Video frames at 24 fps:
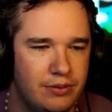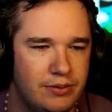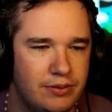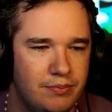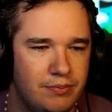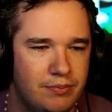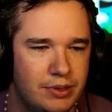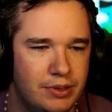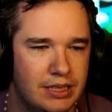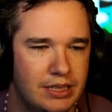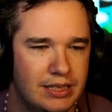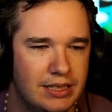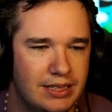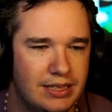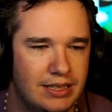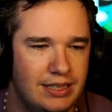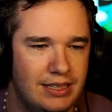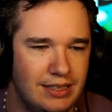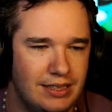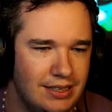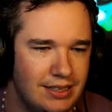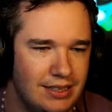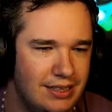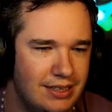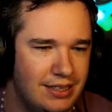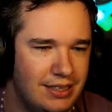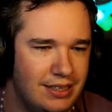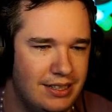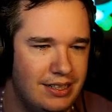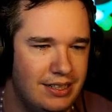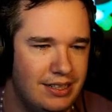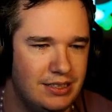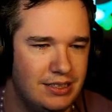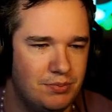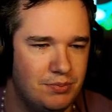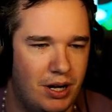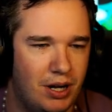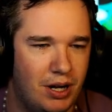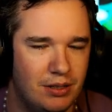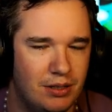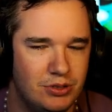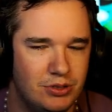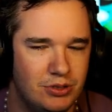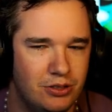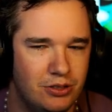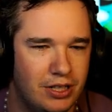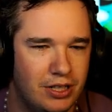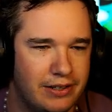But his bombs
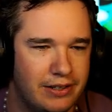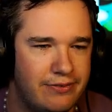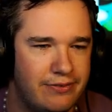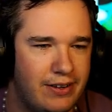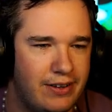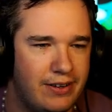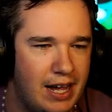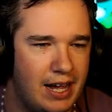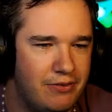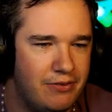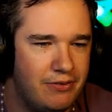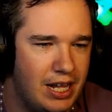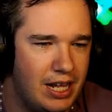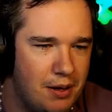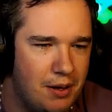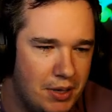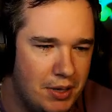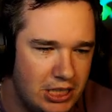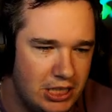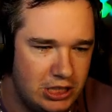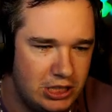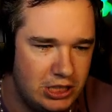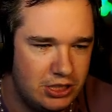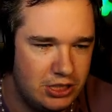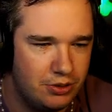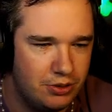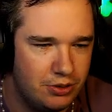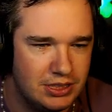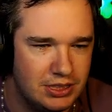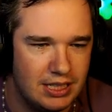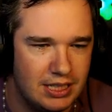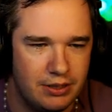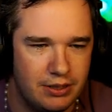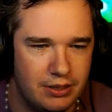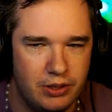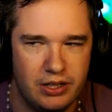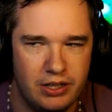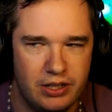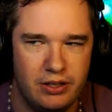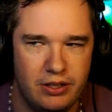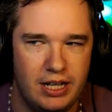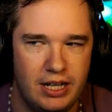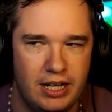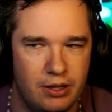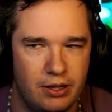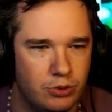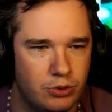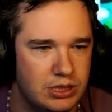do like 5 damage. So it's like,
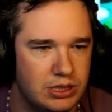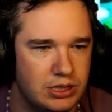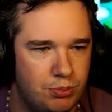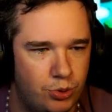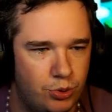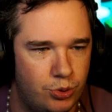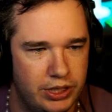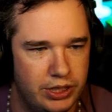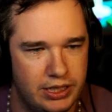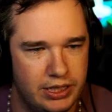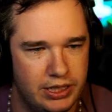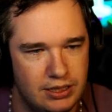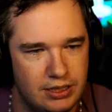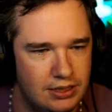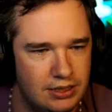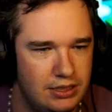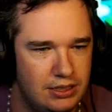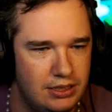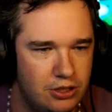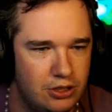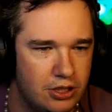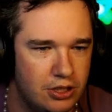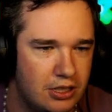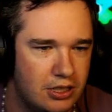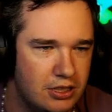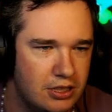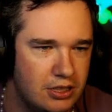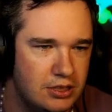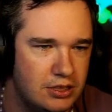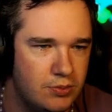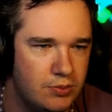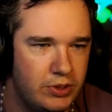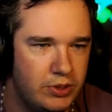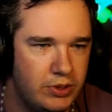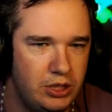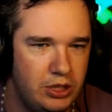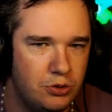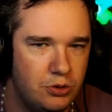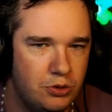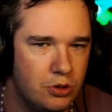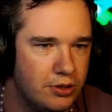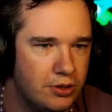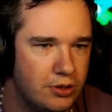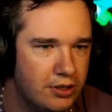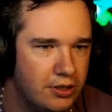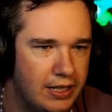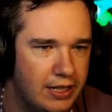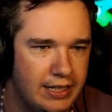what's the point? Because when you throw
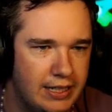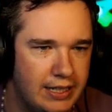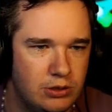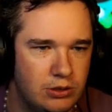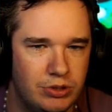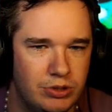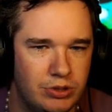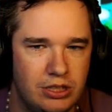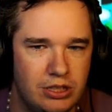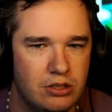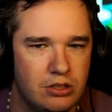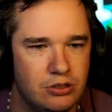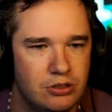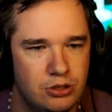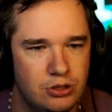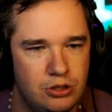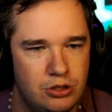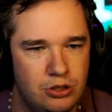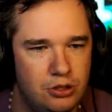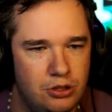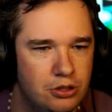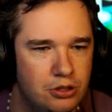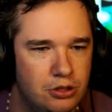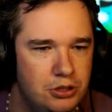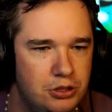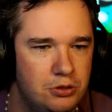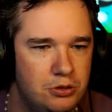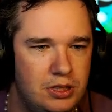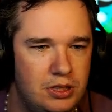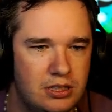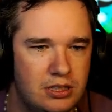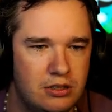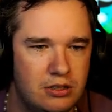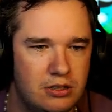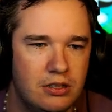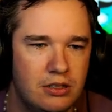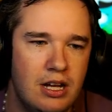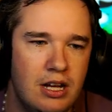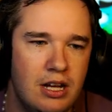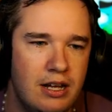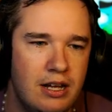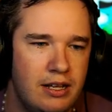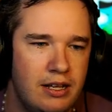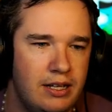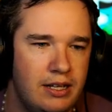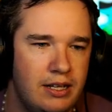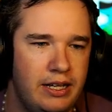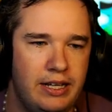grenades, when you throw your util,
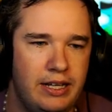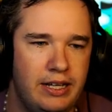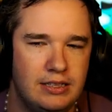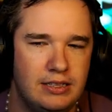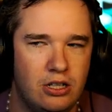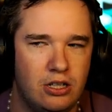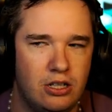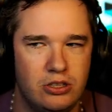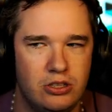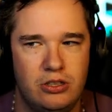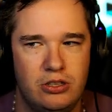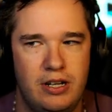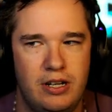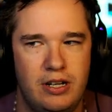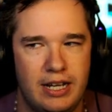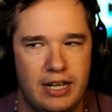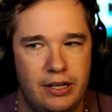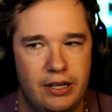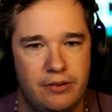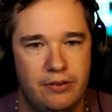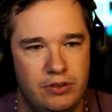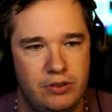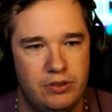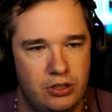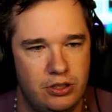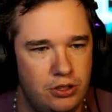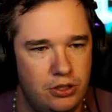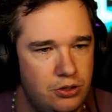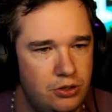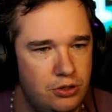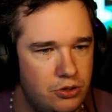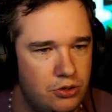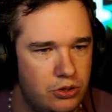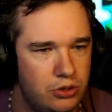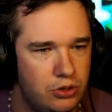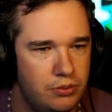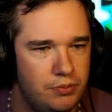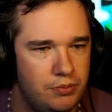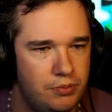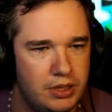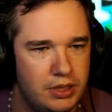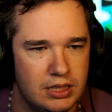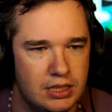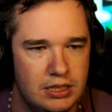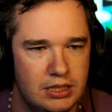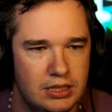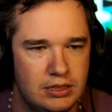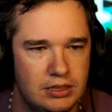it's also negative to you,
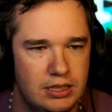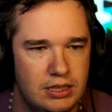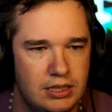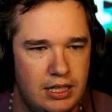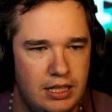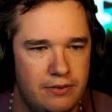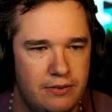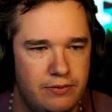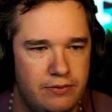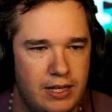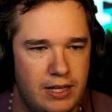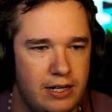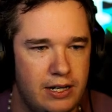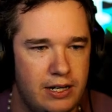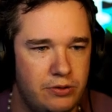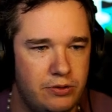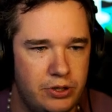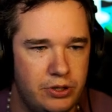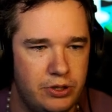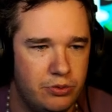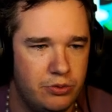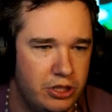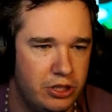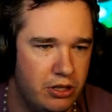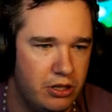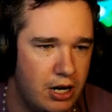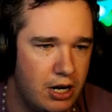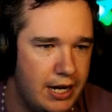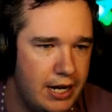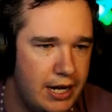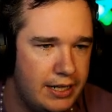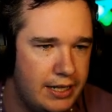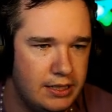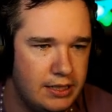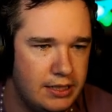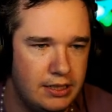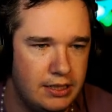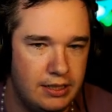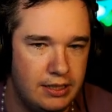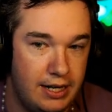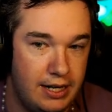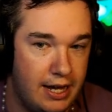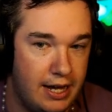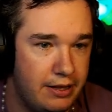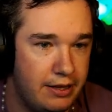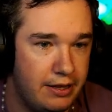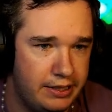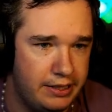because if they don't know where you're at,
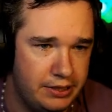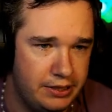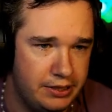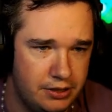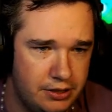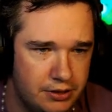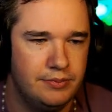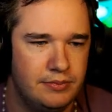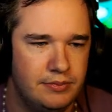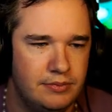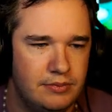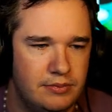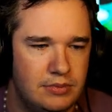now they do.